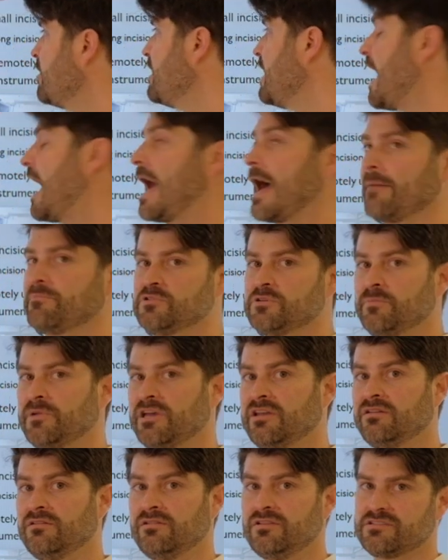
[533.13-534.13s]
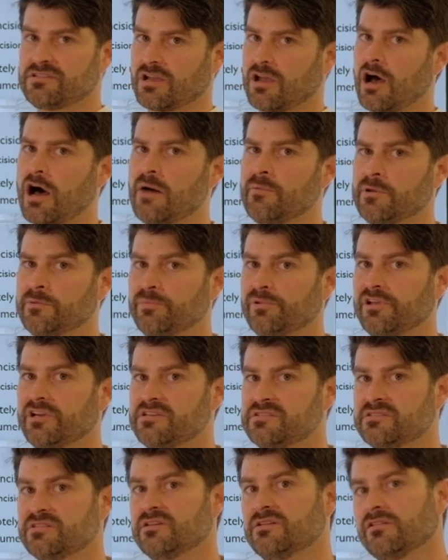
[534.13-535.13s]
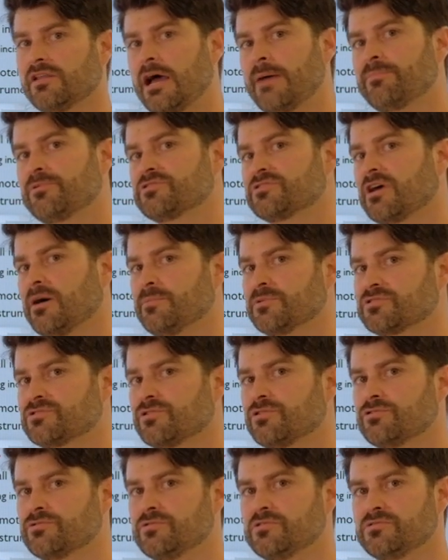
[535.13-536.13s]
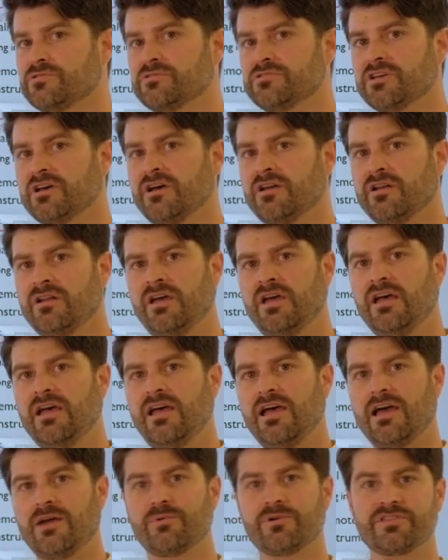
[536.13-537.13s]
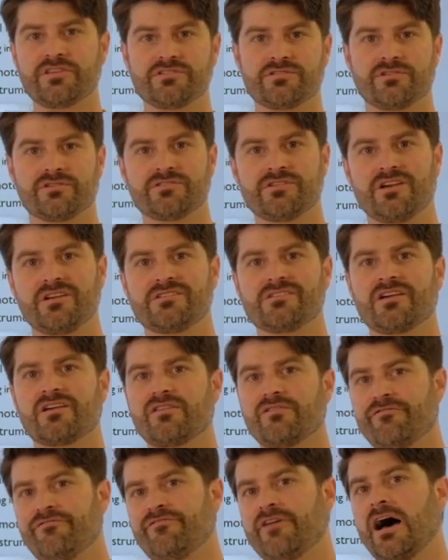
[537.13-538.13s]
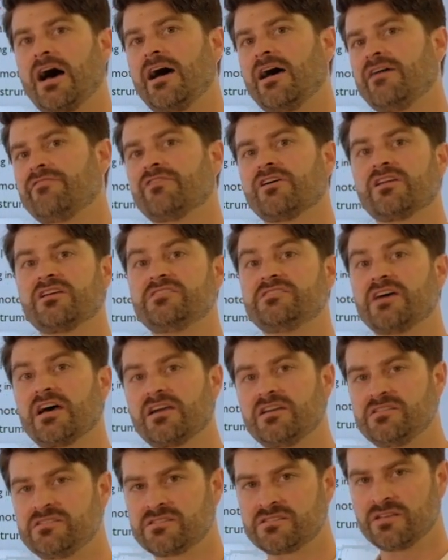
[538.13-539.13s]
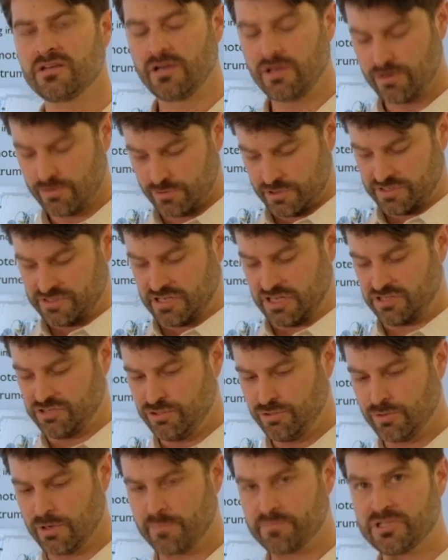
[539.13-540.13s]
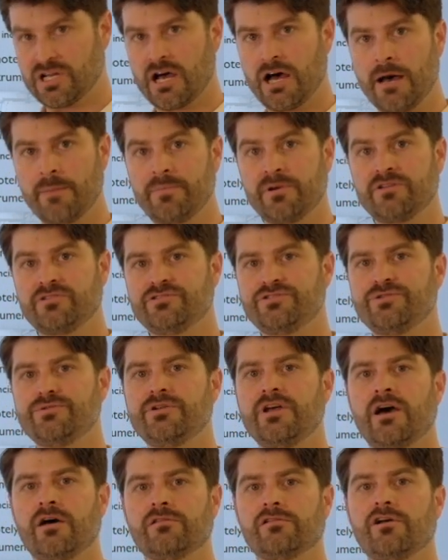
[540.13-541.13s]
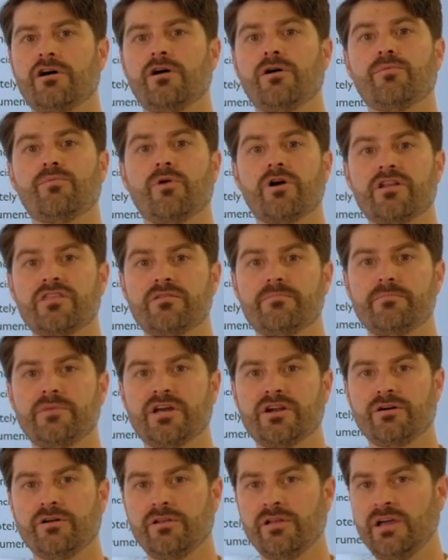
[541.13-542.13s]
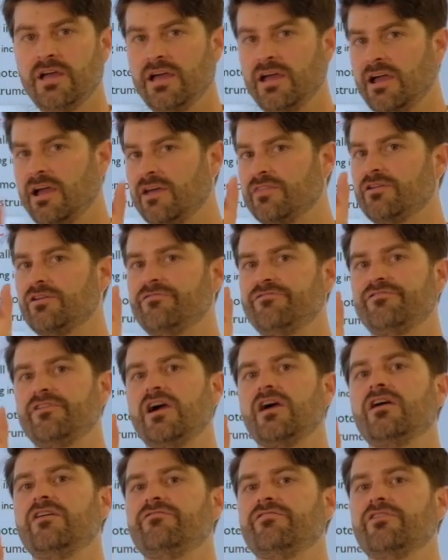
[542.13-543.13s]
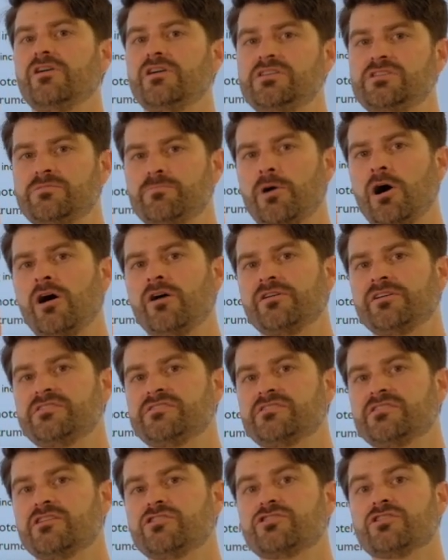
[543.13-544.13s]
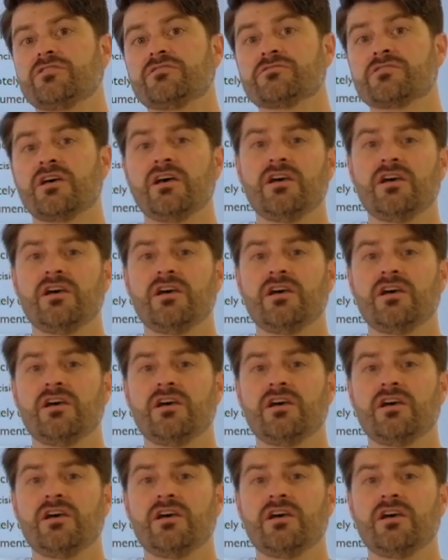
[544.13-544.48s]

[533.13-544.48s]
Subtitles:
the abdomen is a common place that laparoscopic surgeries are done. And what this looks like is like the 5 on a dice, where it's like 2 up top, 2 down low, 1 in the middle. And they're very, very small incisions.